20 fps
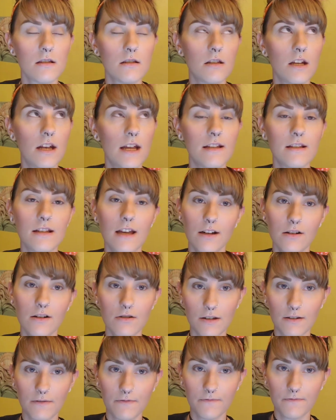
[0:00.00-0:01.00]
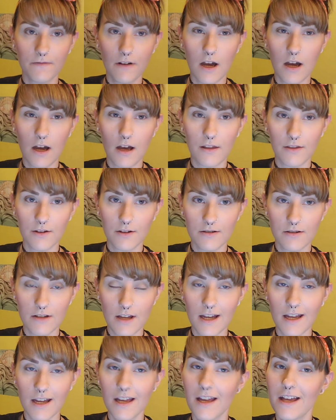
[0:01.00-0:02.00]
Today's actually
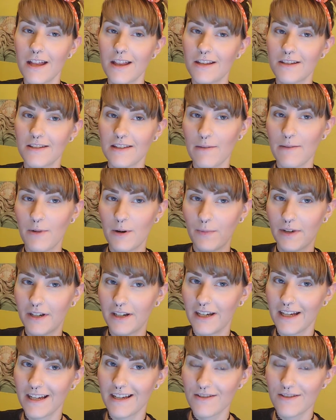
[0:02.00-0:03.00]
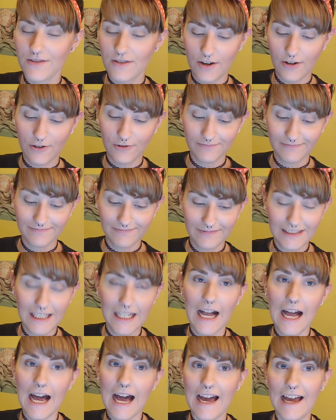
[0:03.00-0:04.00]
Thursday. This came on Monday, so
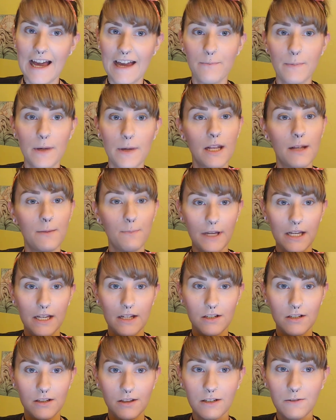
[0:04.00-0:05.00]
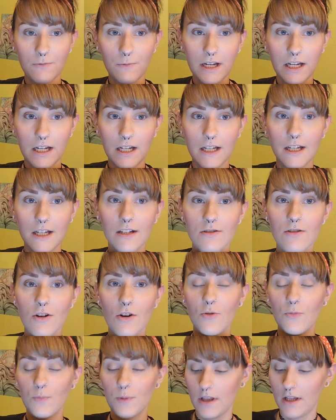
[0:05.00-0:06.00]
I've been impatiently waiting
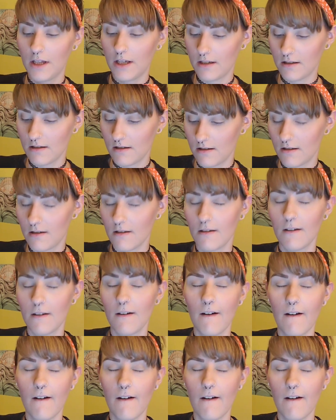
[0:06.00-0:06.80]
to open this.